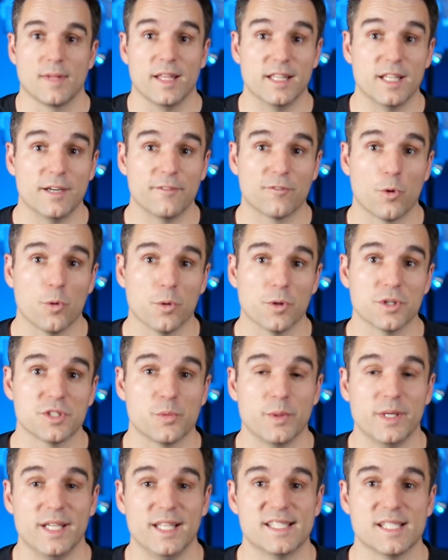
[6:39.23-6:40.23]
And then of
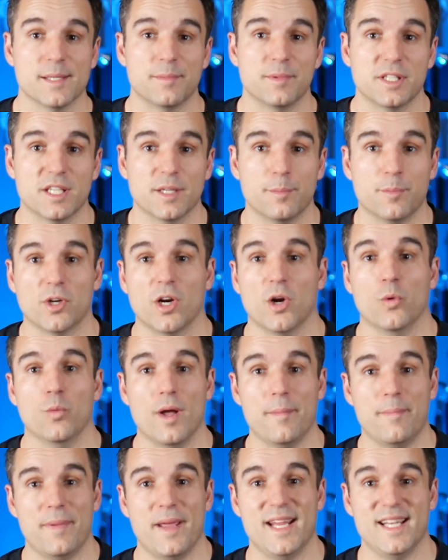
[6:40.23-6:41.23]
course we need something to put our
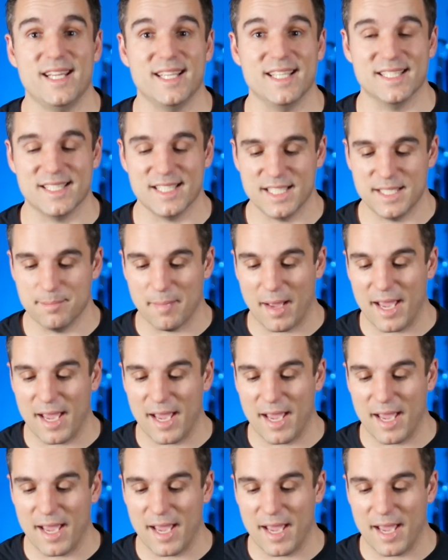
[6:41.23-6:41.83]
wet paintings in.